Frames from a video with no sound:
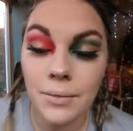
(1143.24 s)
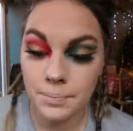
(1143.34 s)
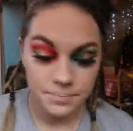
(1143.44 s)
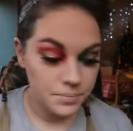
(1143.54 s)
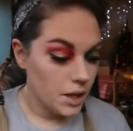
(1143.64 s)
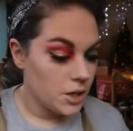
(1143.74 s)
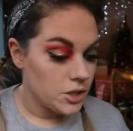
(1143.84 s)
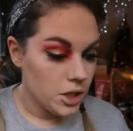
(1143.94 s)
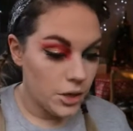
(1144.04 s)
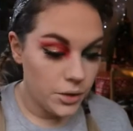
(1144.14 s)
them.
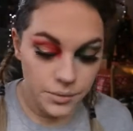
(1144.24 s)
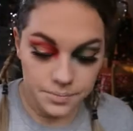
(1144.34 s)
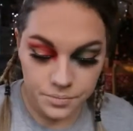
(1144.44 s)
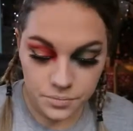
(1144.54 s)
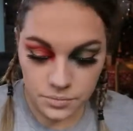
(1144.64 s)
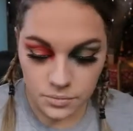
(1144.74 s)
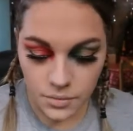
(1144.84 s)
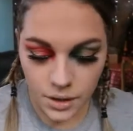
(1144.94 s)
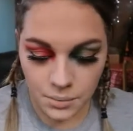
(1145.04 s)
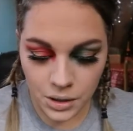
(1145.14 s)
So
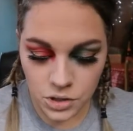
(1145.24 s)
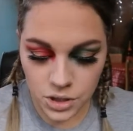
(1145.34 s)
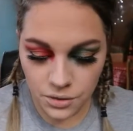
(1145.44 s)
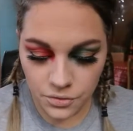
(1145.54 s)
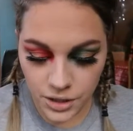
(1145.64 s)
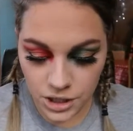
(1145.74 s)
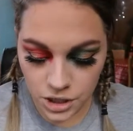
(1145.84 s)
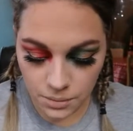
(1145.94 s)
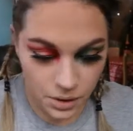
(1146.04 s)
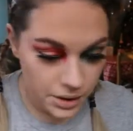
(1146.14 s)
now I'm just going to finish
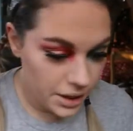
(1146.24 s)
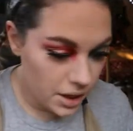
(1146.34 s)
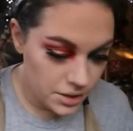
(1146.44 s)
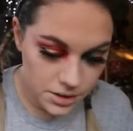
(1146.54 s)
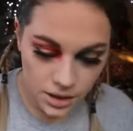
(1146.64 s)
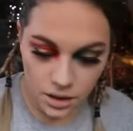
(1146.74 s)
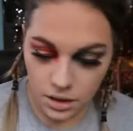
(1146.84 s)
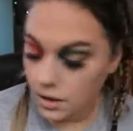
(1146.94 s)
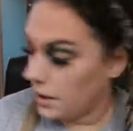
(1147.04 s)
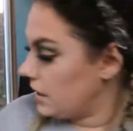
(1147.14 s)
my under
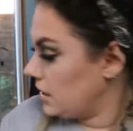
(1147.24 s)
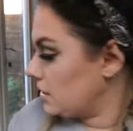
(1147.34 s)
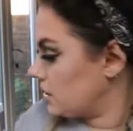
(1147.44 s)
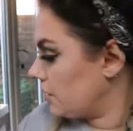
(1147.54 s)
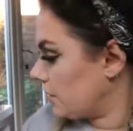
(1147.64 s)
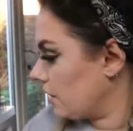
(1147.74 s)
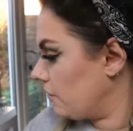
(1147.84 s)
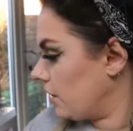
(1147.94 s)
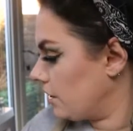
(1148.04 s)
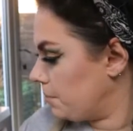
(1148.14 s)
eyes. See if I can
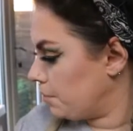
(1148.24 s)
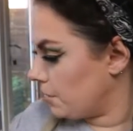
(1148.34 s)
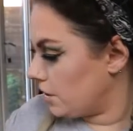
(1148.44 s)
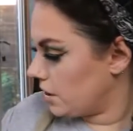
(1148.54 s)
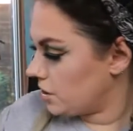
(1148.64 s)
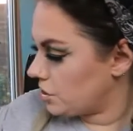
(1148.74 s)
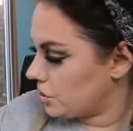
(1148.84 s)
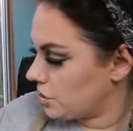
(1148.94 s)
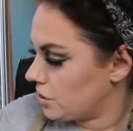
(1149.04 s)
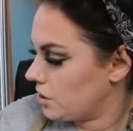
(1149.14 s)
find a
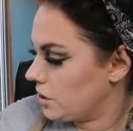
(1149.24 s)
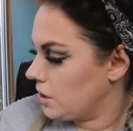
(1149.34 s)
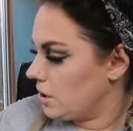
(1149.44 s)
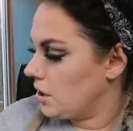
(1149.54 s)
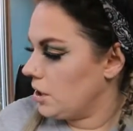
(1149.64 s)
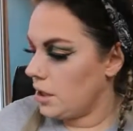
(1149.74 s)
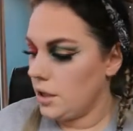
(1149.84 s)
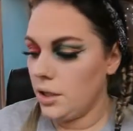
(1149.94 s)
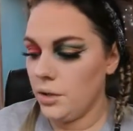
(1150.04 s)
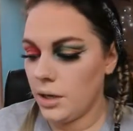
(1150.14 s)
brush. Are
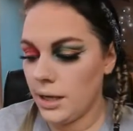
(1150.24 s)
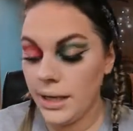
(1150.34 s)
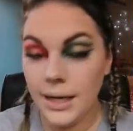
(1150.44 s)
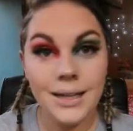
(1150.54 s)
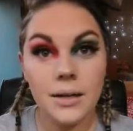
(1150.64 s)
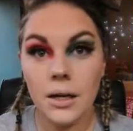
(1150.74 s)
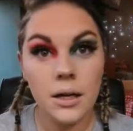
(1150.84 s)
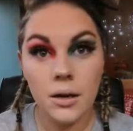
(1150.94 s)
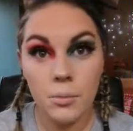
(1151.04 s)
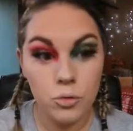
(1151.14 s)
you clean?
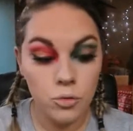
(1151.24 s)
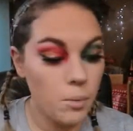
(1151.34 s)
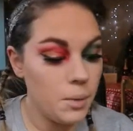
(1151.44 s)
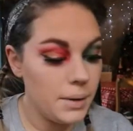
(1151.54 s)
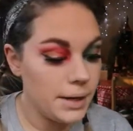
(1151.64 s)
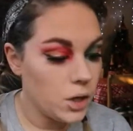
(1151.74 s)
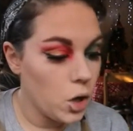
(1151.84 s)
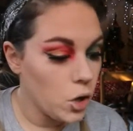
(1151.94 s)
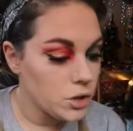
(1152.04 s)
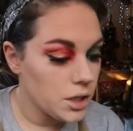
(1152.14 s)
Probably
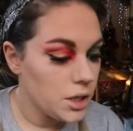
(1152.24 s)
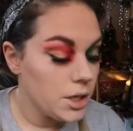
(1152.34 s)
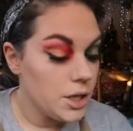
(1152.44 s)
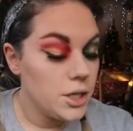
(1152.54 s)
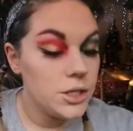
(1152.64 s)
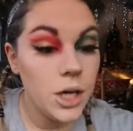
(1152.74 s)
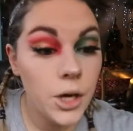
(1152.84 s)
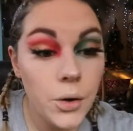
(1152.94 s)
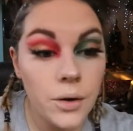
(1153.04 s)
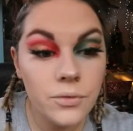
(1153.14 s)
not.
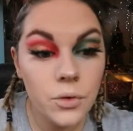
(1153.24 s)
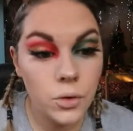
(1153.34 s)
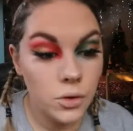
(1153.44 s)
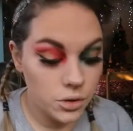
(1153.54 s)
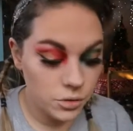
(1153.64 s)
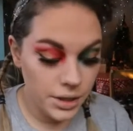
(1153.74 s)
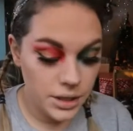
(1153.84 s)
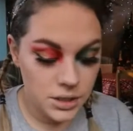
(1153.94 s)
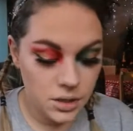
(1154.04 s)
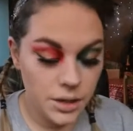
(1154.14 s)
So for the
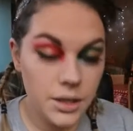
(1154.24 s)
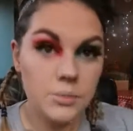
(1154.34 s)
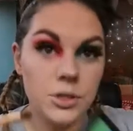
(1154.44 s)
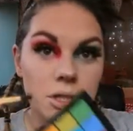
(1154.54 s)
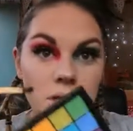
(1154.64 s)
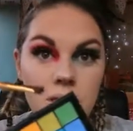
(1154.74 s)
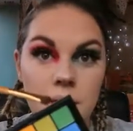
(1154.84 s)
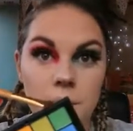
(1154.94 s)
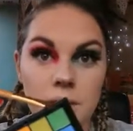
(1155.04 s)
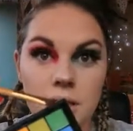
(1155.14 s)
green side, I'm just going to
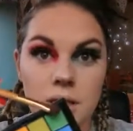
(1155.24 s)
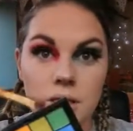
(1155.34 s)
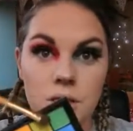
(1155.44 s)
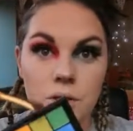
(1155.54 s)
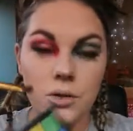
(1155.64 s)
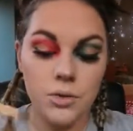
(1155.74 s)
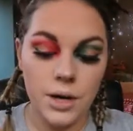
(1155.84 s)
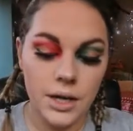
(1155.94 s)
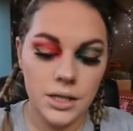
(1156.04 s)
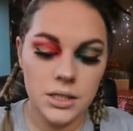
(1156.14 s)
dip into these two
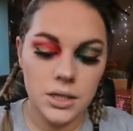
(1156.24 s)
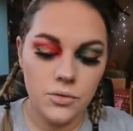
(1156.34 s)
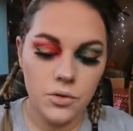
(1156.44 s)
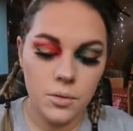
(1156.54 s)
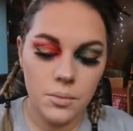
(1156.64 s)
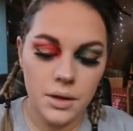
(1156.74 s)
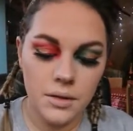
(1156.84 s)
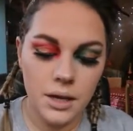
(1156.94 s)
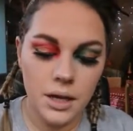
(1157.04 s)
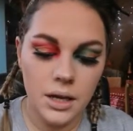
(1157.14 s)
greens from
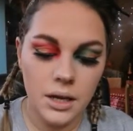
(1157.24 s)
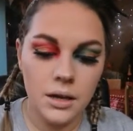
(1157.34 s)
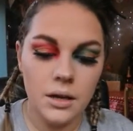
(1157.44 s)
the